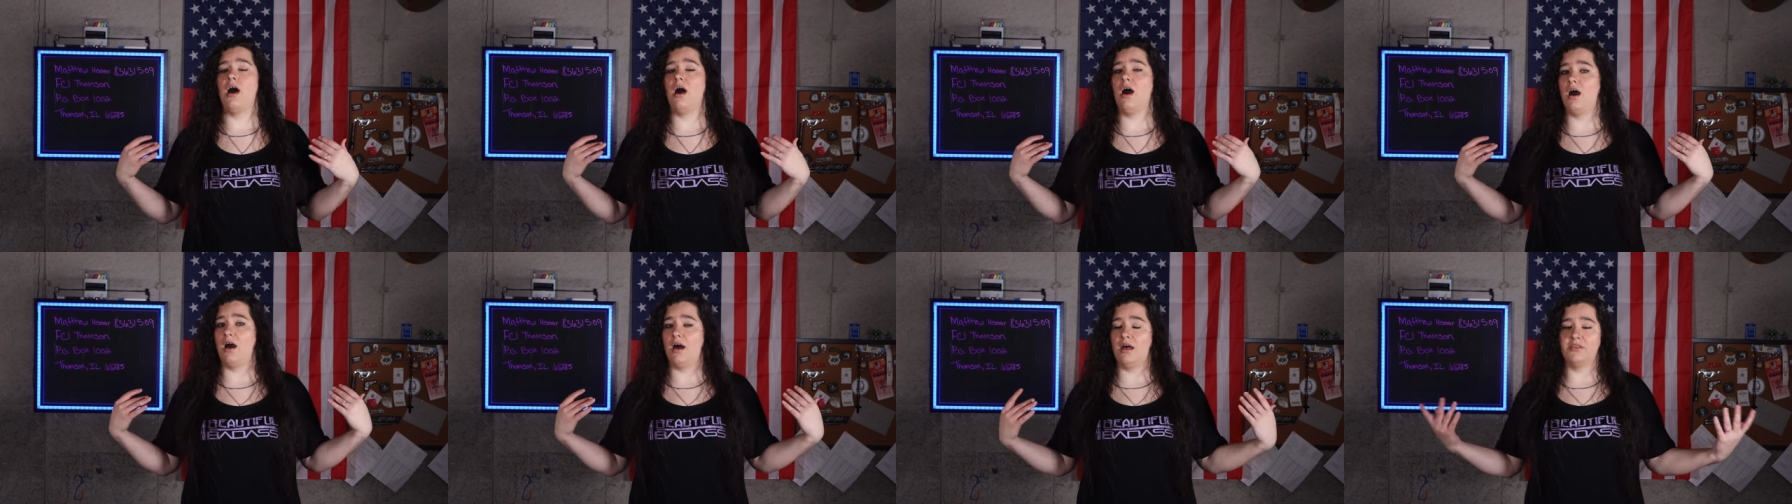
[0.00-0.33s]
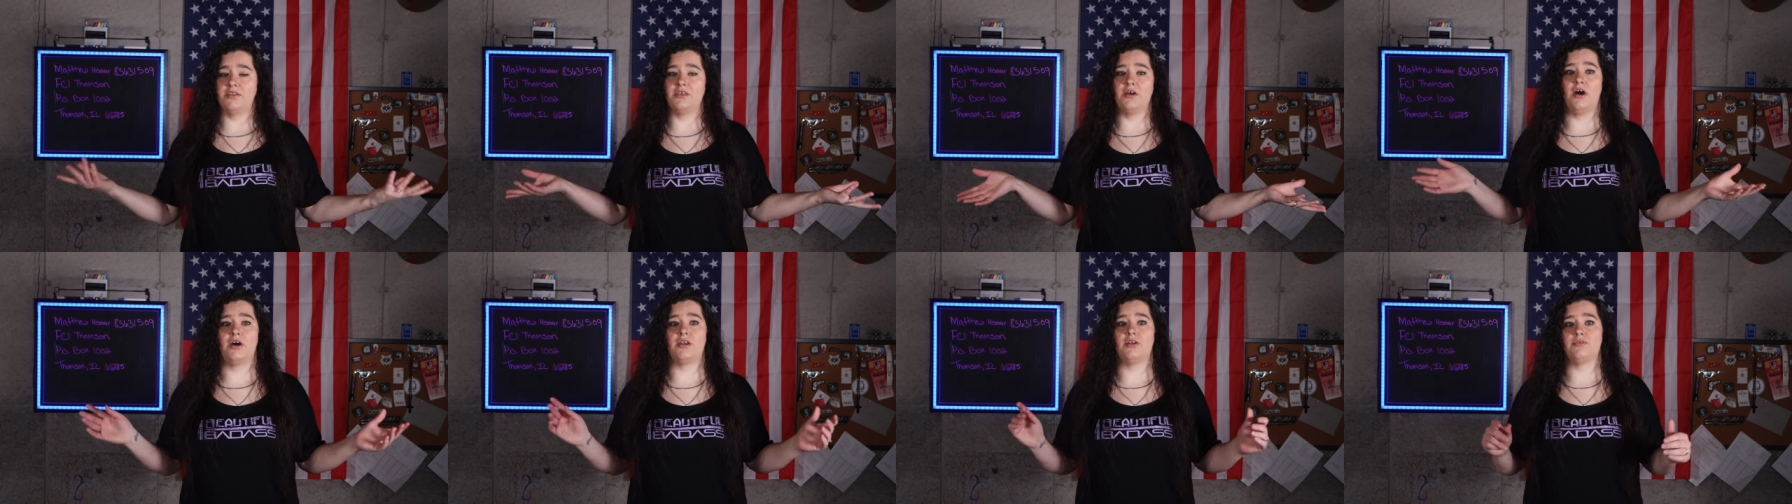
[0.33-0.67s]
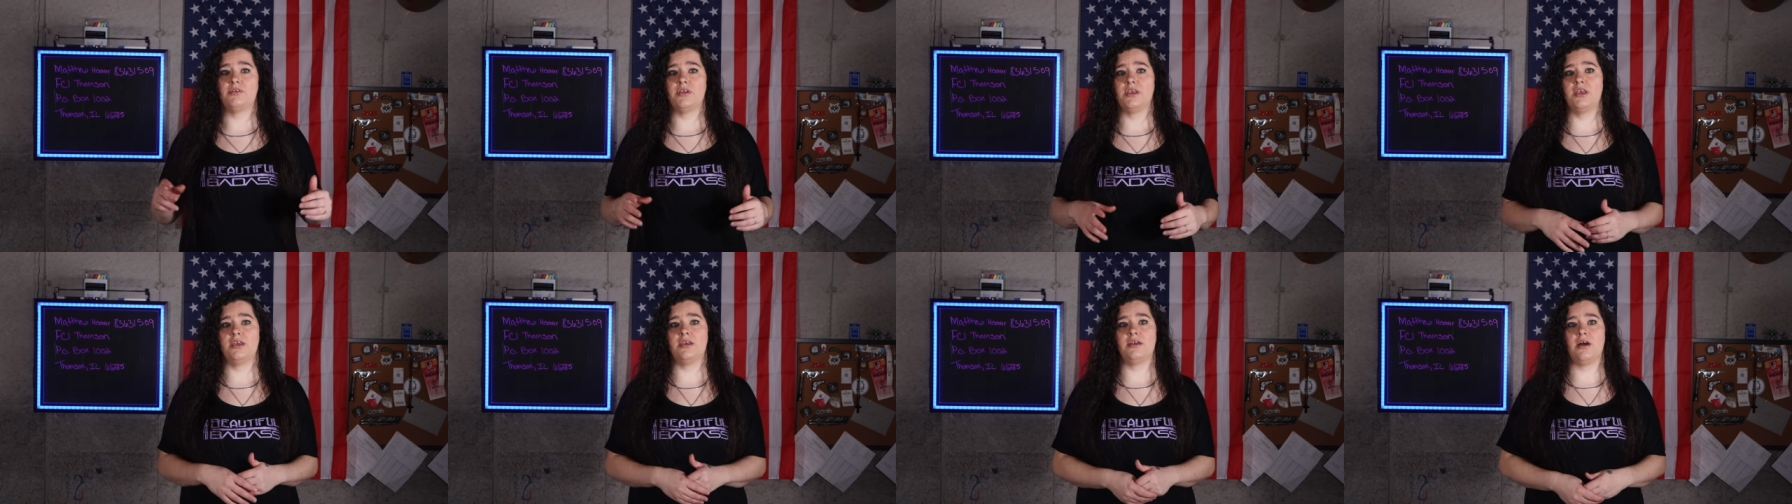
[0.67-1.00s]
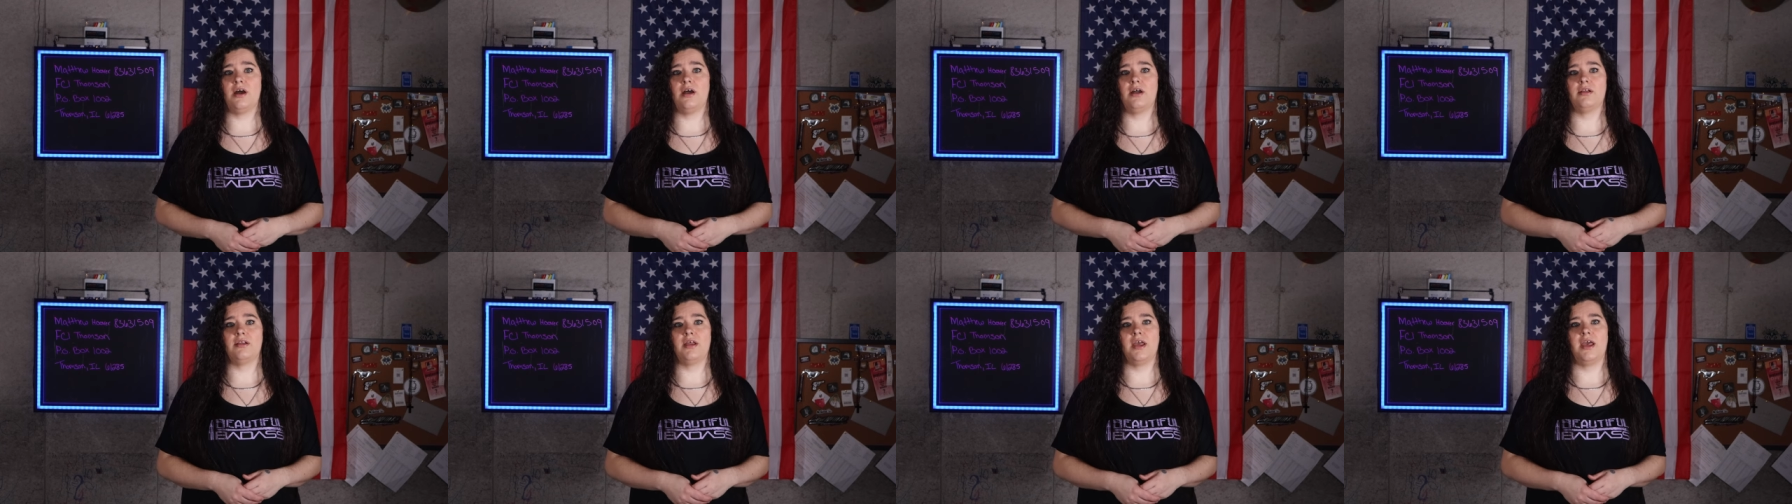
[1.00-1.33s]
uh, the auto key
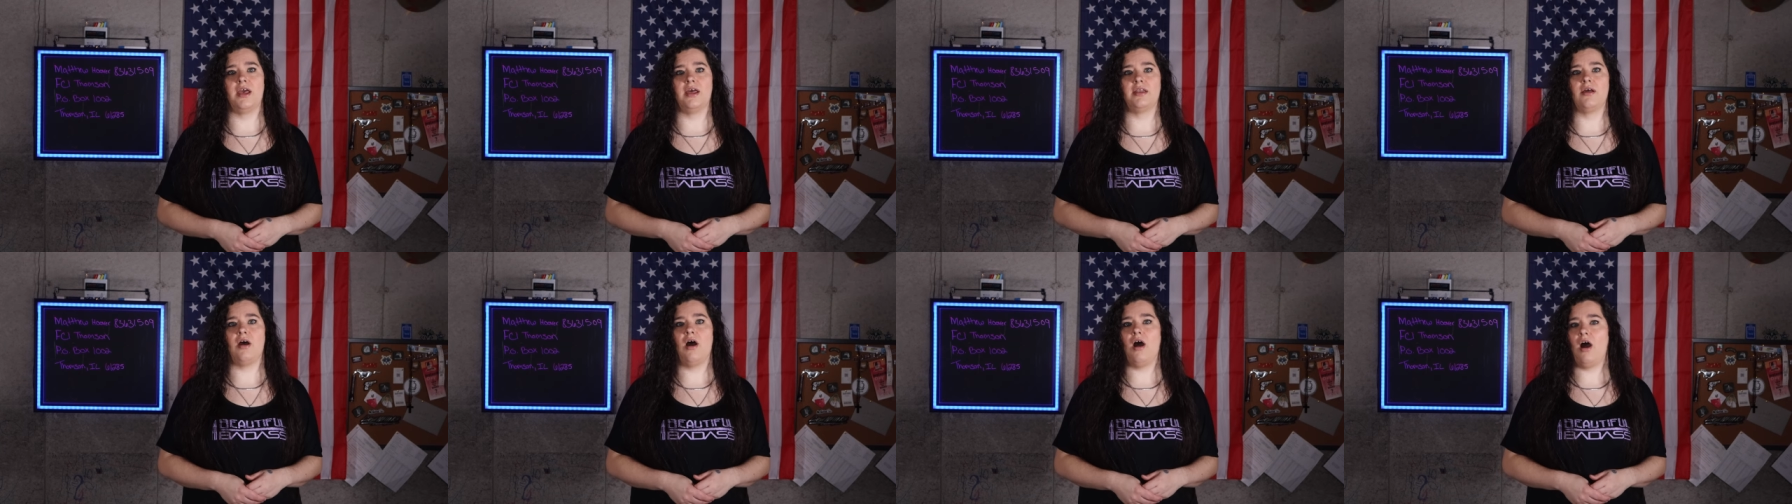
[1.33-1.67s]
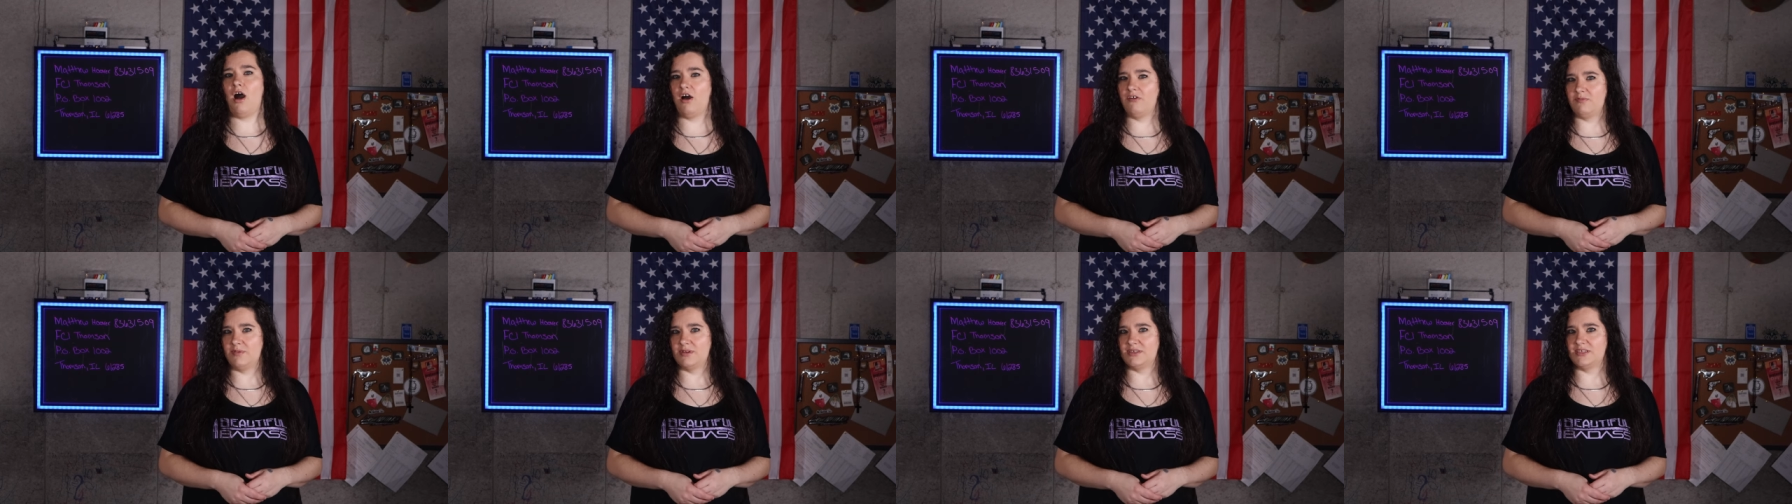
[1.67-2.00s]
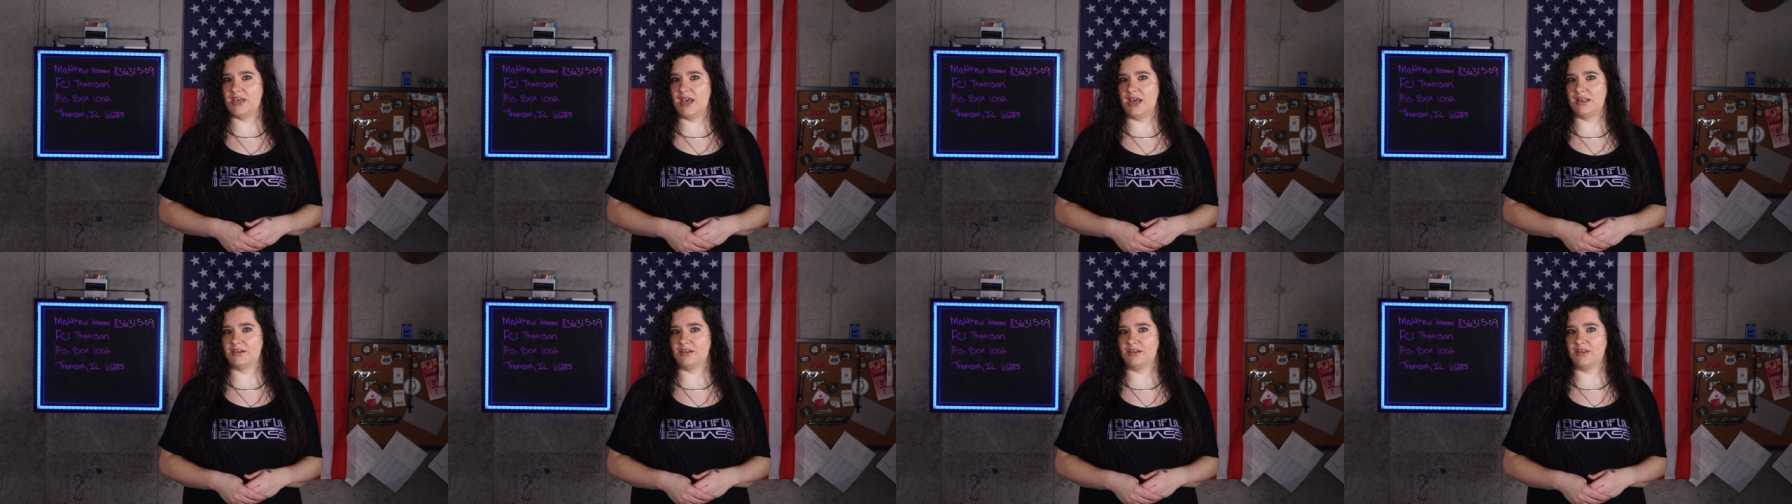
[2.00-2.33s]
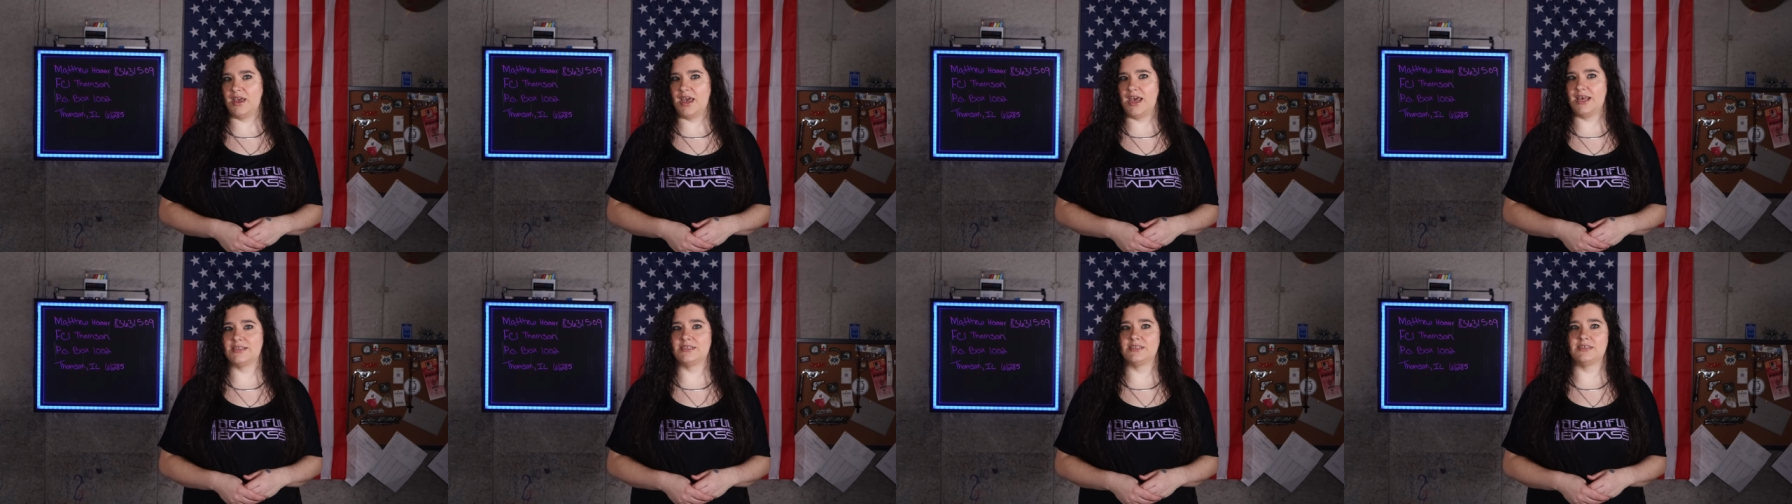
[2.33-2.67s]
card, and Hoffman
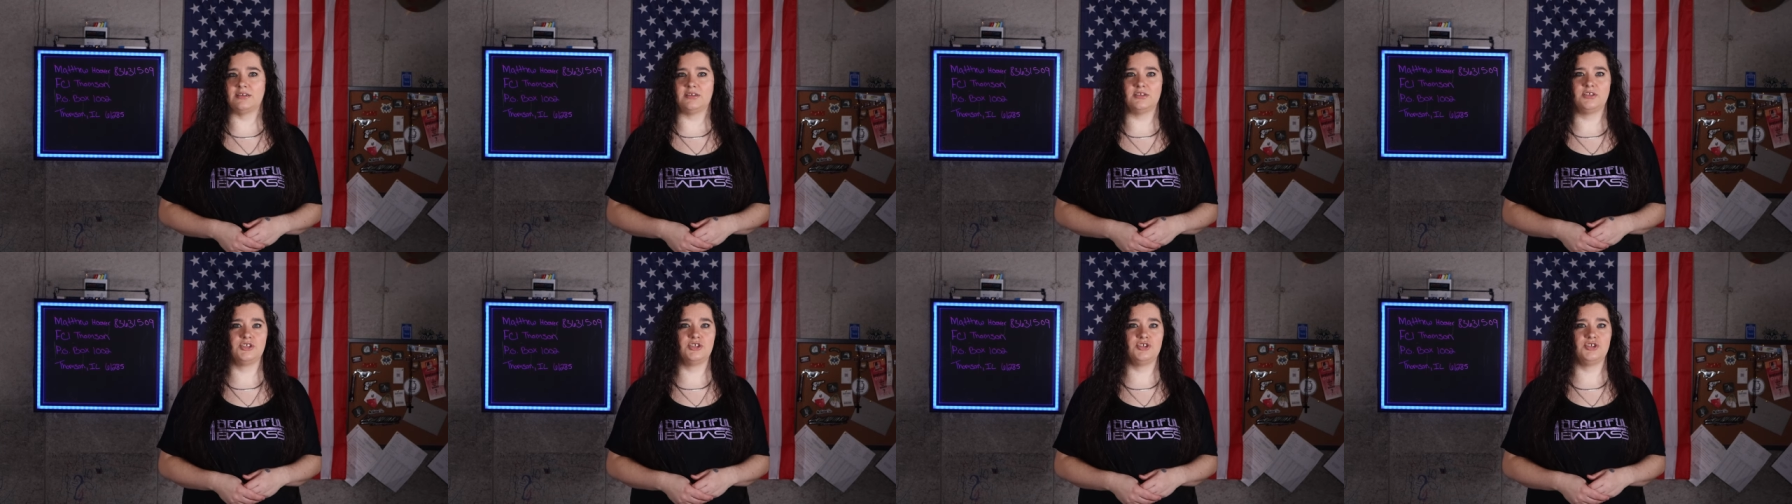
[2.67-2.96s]
Tactical has little